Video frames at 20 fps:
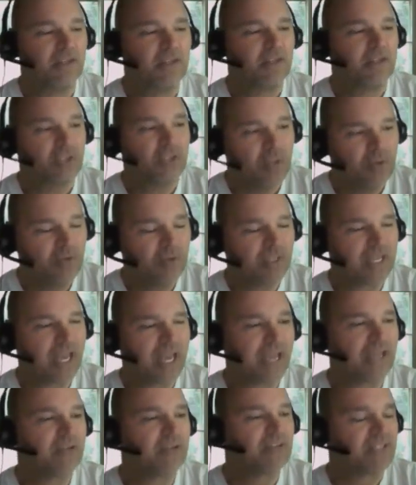to the
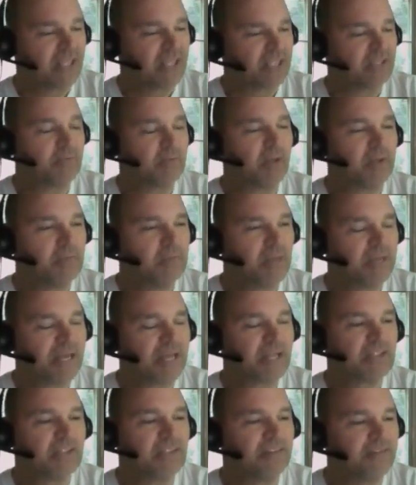anger stage and, and, and actually